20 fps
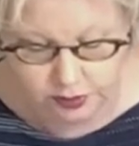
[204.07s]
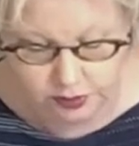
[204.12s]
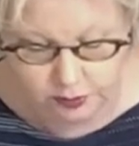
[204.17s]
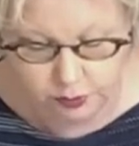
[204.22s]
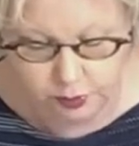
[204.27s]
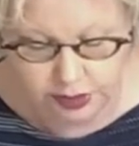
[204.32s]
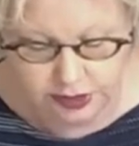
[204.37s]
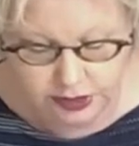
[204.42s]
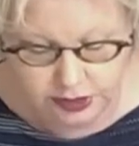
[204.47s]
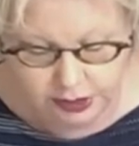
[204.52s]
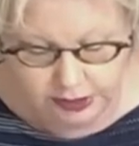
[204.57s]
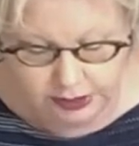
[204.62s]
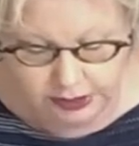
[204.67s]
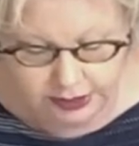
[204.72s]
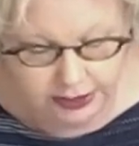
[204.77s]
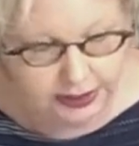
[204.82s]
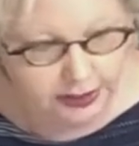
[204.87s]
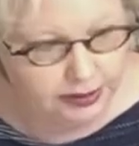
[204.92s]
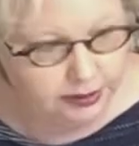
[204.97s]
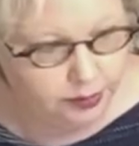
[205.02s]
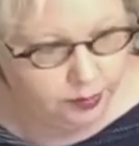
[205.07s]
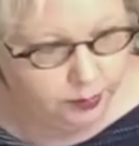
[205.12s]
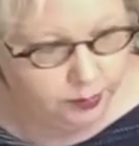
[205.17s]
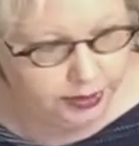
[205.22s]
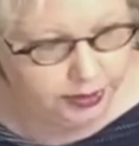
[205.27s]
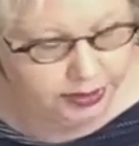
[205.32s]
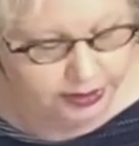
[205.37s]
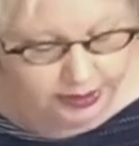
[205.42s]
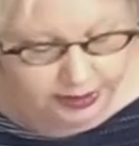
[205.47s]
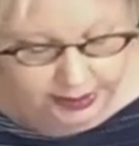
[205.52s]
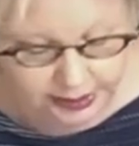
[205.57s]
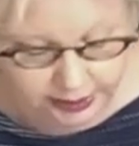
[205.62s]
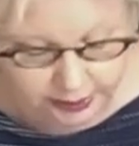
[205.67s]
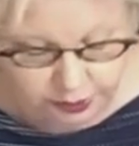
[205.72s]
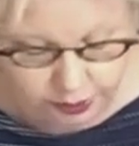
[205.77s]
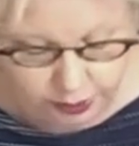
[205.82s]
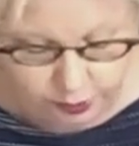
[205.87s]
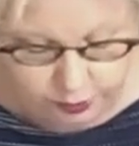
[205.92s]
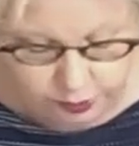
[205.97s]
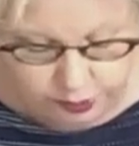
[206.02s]
One's a little bit
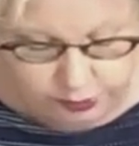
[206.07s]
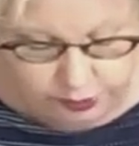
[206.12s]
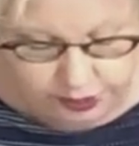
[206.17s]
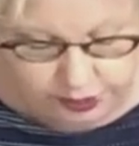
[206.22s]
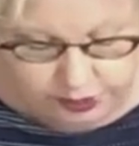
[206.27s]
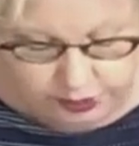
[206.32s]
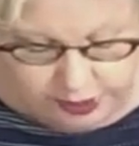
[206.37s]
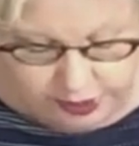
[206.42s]
narrower than